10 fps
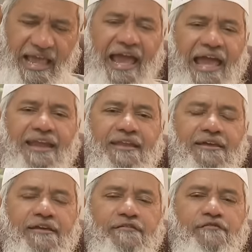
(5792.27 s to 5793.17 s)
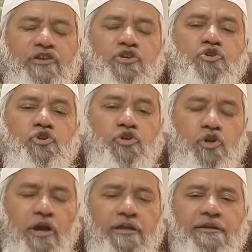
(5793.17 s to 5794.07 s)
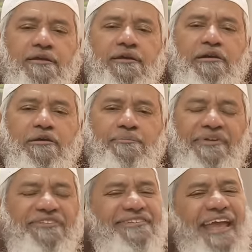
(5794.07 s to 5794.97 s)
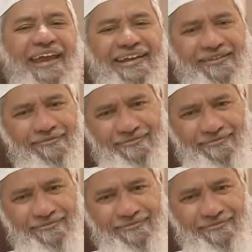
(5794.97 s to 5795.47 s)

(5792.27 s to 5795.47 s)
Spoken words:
And we should not be scared.